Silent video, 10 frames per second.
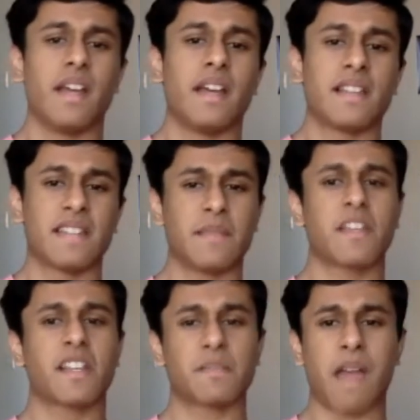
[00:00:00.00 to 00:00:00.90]

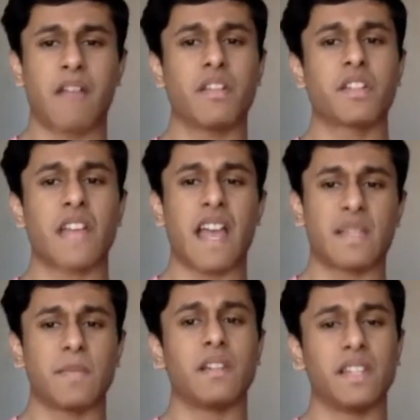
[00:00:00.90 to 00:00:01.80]
Same-sex marriage has
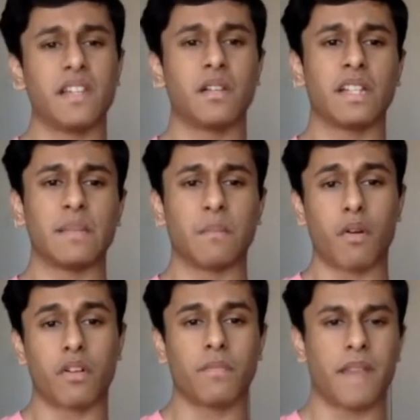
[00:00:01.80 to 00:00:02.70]
been legal in
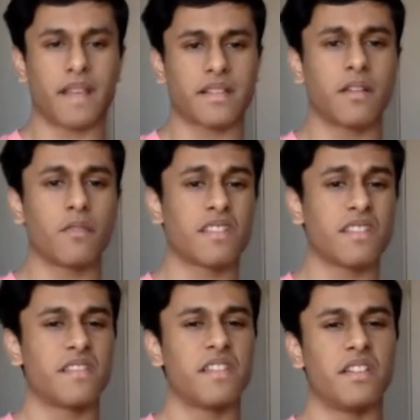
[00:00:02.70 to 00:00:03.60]
modern Mexico
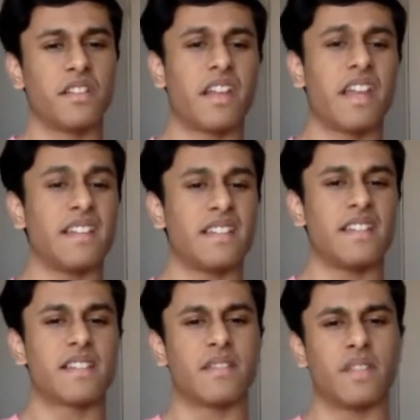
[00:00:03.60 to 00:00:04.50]
since the year
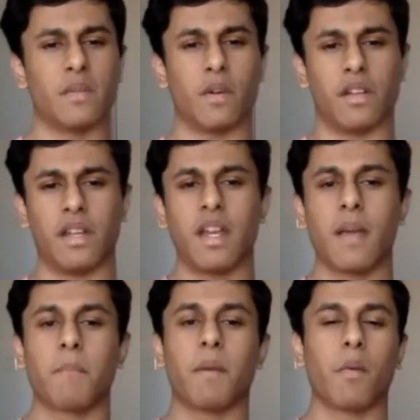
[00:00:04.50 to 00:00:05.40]
1871.
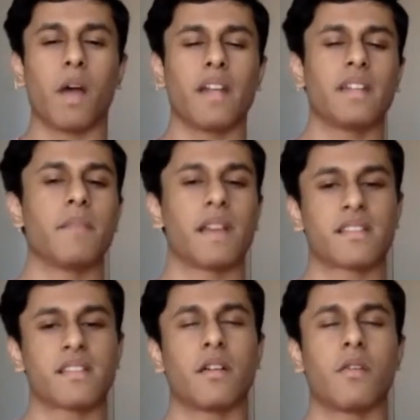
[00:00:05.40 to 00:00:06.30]
But why did
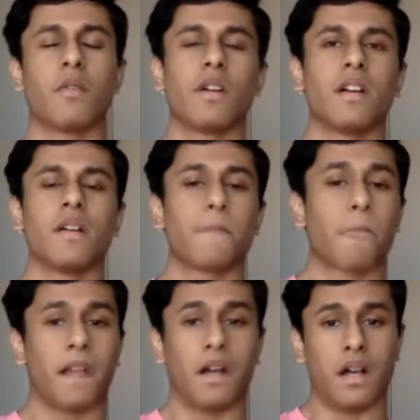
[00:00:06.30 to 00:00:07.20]
Mexico
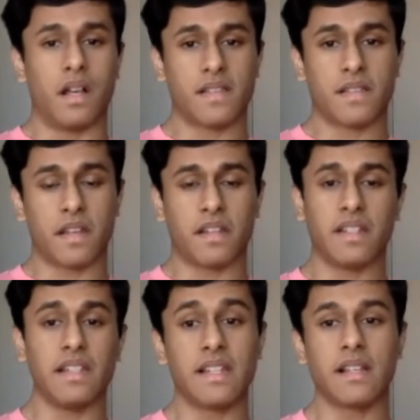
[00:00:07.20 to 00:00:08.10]

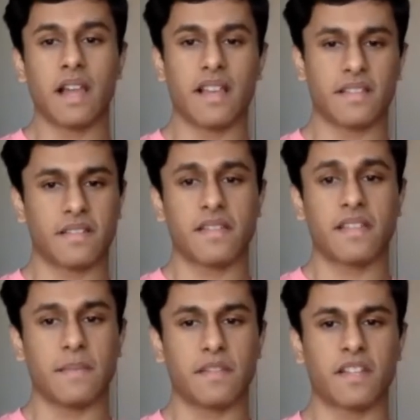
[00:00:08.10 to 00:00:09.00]
suddenly legalize
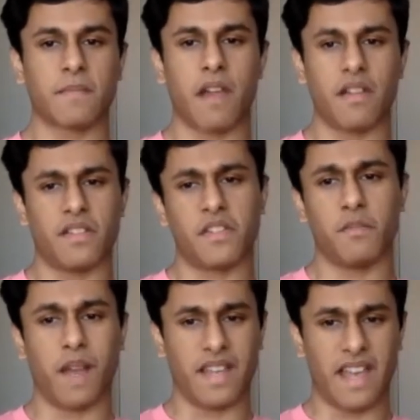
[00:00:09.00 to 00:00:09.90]
same-sex marriage, as you
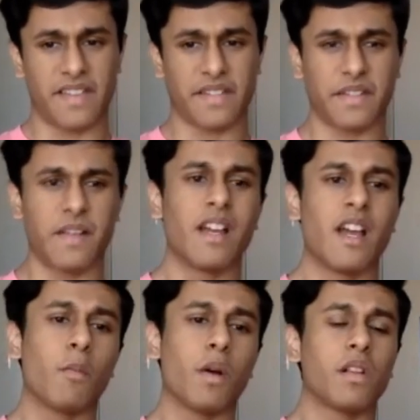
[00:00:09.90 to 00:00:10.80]
might ask?
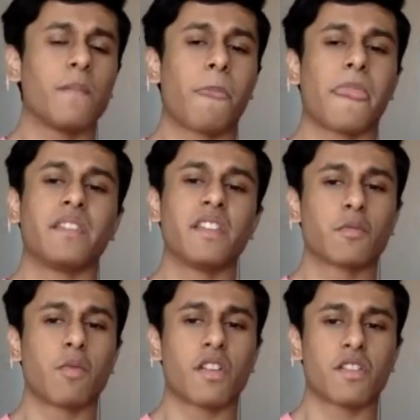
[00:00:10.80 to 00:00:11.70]
Well,
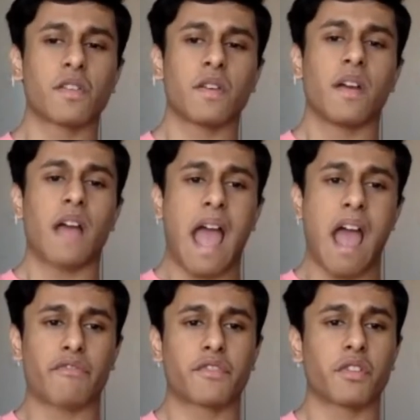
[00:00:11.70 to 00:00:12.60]
this was
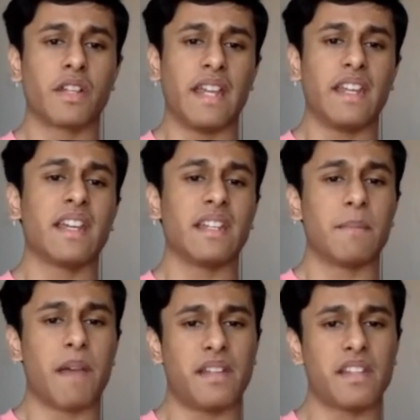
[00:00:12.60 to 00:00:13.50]
after gaining
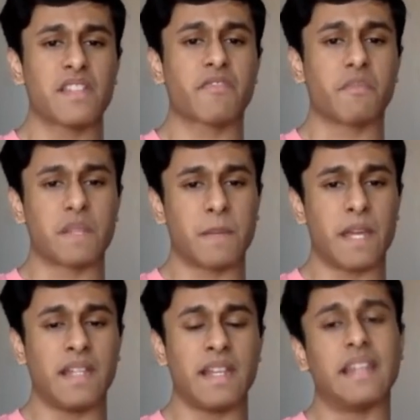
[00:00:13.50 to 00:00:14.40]
independence from
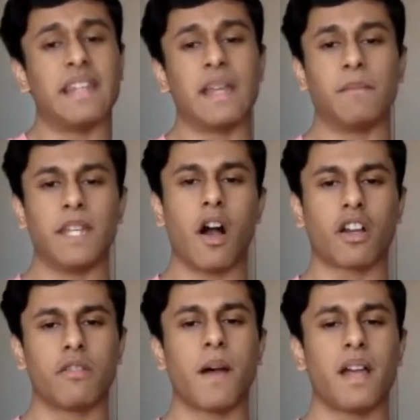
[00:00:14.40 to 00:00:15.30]
Spain and then being
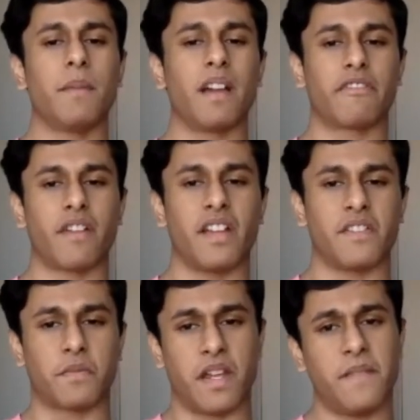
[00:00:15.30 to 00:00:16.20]
occupied by
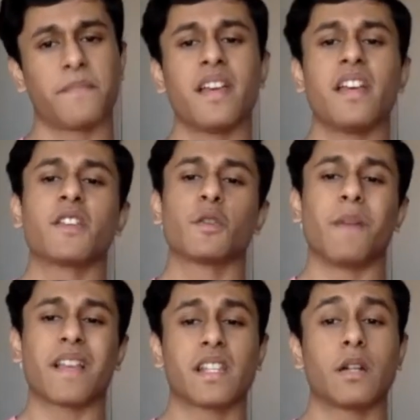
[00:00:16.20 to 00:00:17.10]
France, right? So
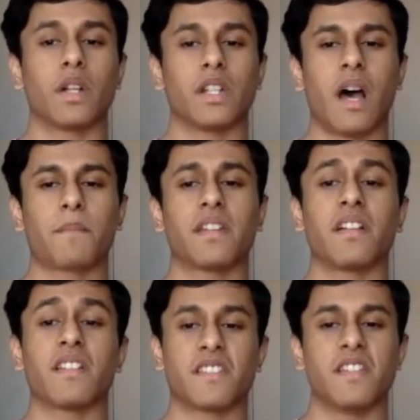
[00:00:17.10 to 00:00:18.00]
Mexico adopted
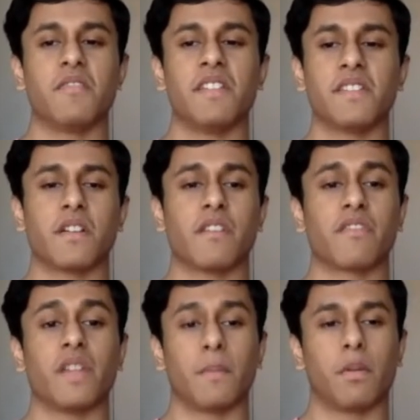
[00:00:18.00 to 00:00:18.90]
a series of
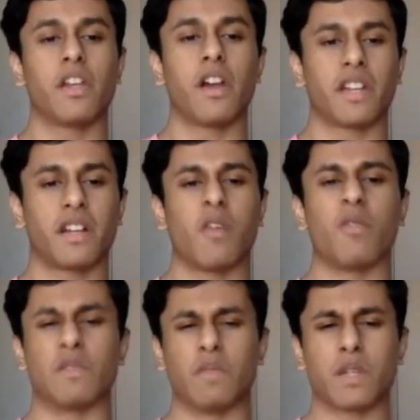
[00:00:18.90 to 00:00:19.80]
Napoleonic
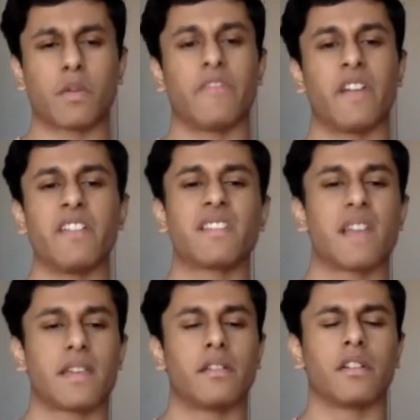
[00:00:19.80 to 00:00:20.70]
codes, which were very
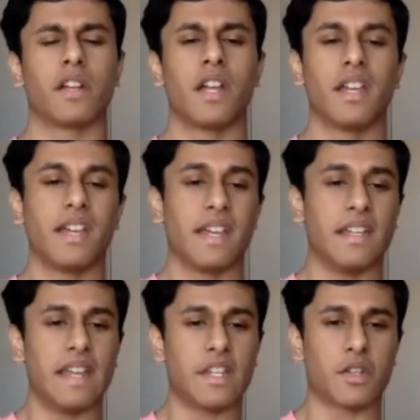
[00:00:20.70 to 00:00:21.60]
secular in
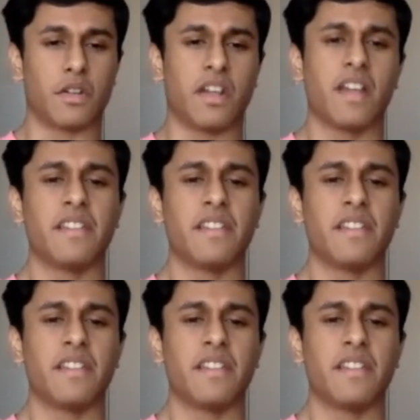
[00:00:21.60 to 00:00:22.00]
nature.